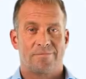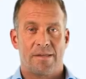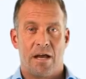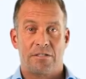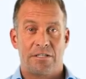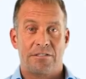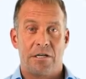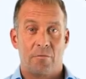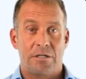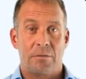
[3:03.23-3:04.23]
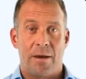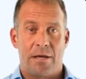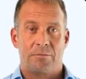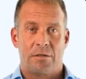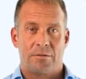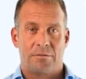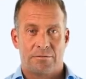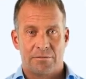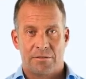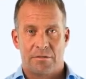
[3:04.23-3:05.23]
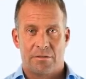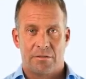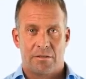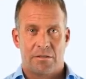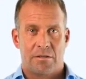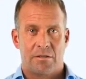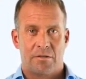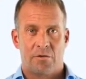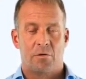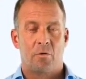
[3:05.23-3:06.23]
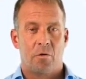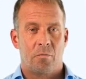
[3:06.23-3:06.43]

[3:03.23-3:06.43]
ICT risk management. DORA